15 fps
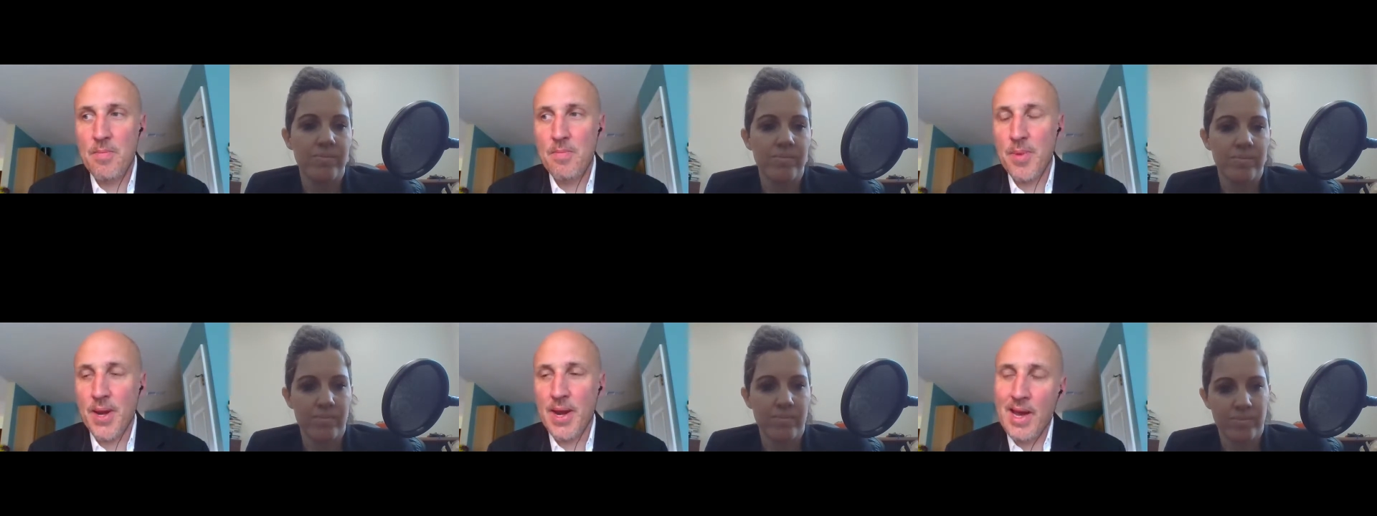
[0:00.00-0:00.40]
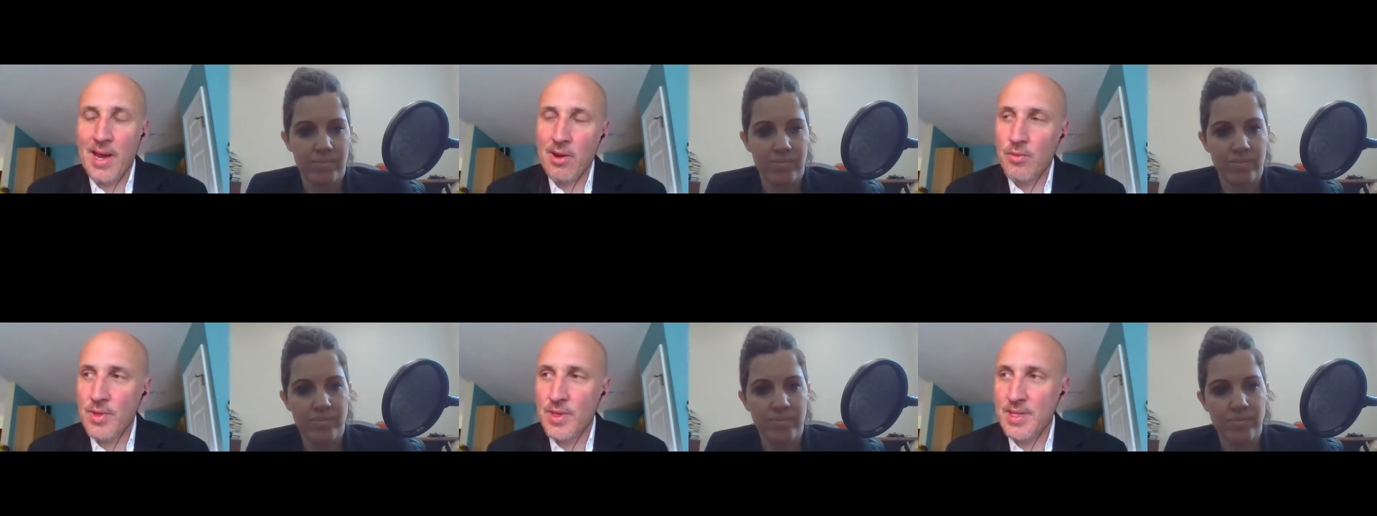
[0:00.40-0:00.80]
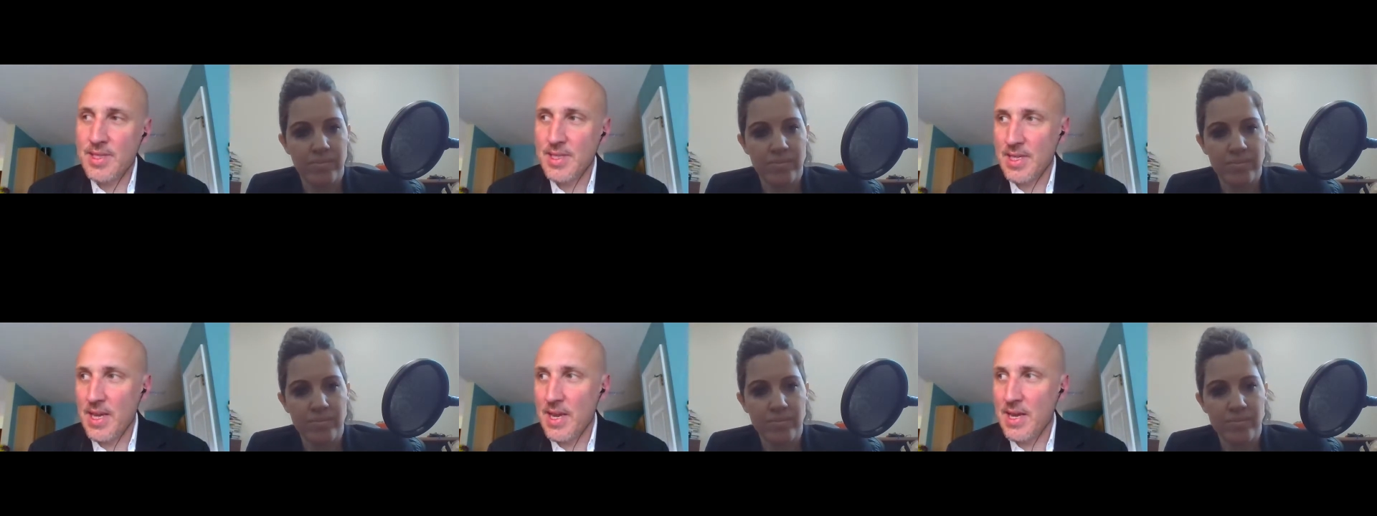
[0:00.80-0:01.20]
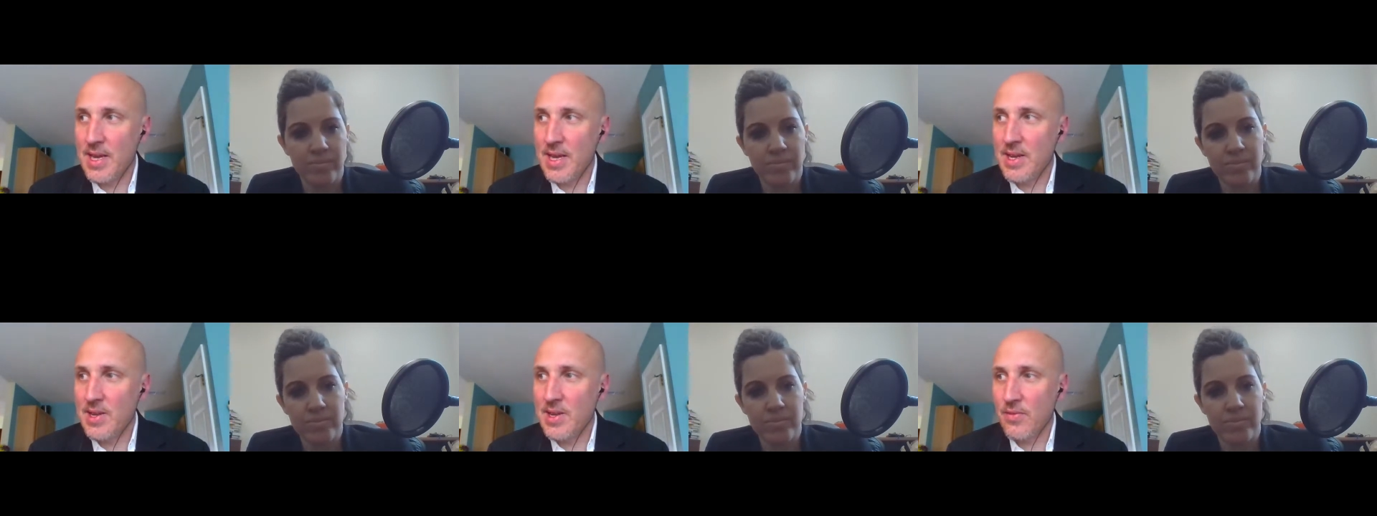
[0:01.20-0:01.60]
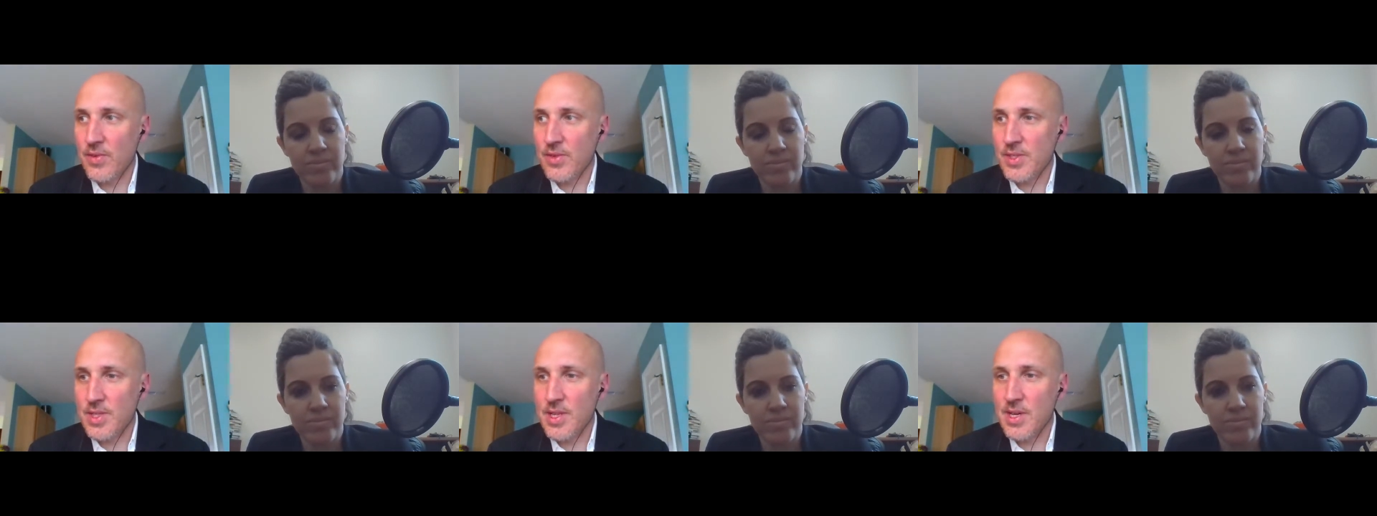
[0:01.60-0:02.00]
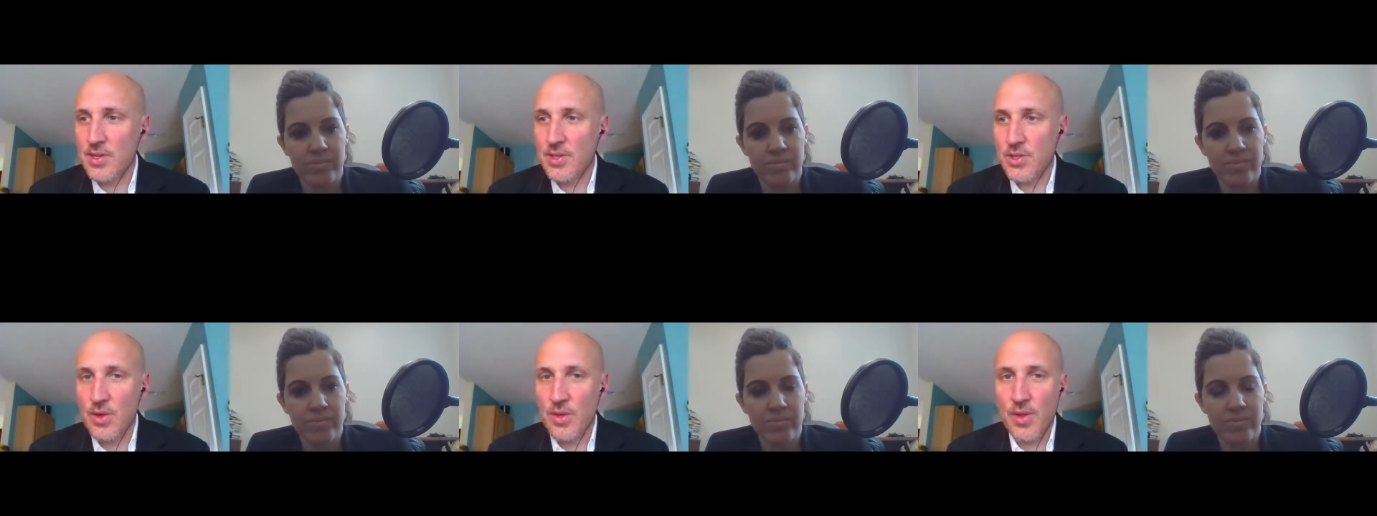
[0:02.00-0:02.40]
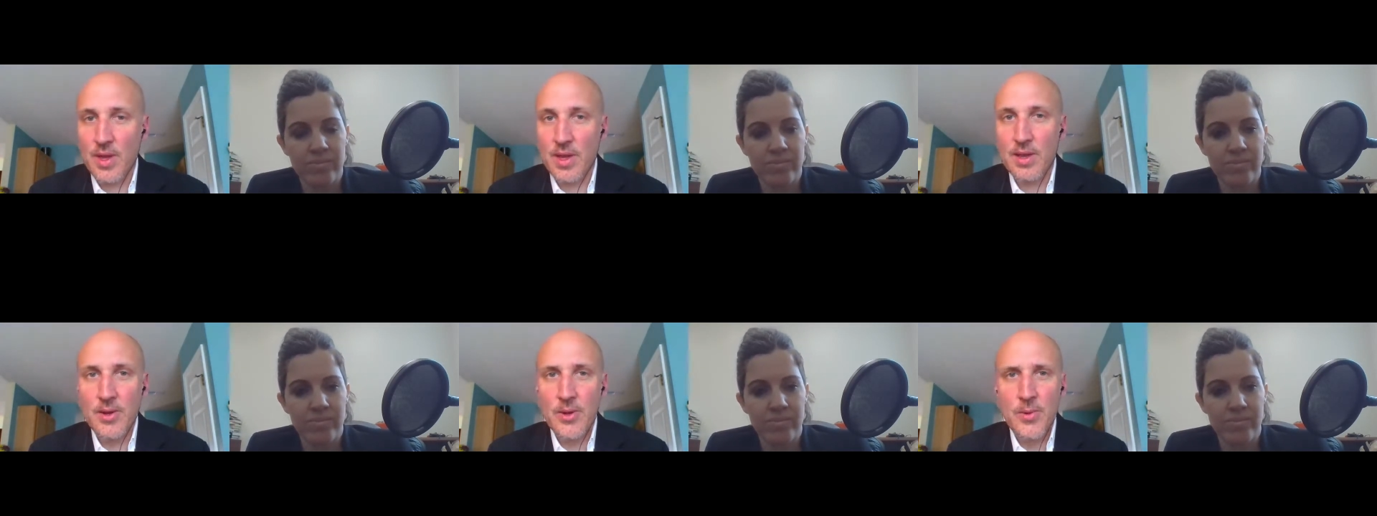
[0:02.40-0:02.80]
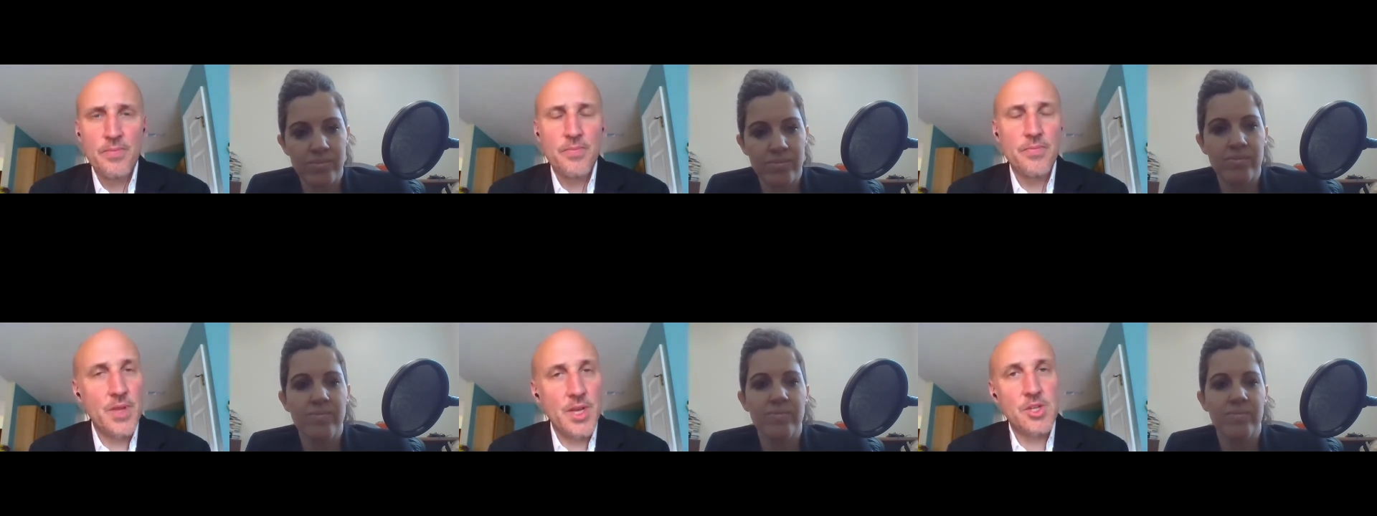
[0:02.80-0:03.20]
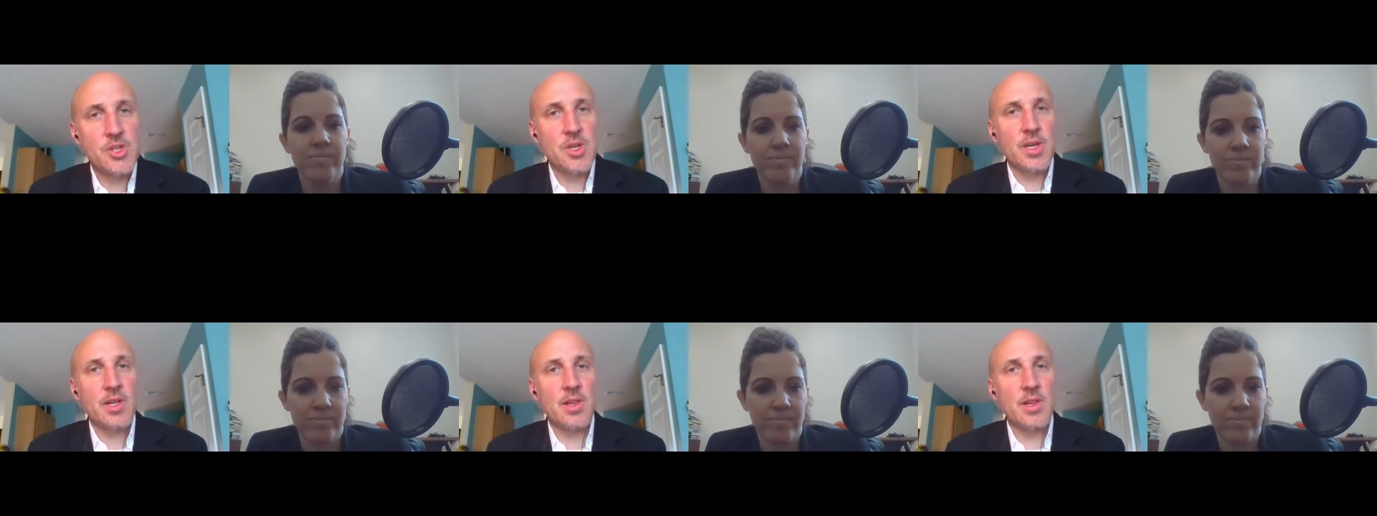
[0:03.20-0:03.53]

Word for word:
Speaker 1: but I, I don't really see any difference there. So I think teaching and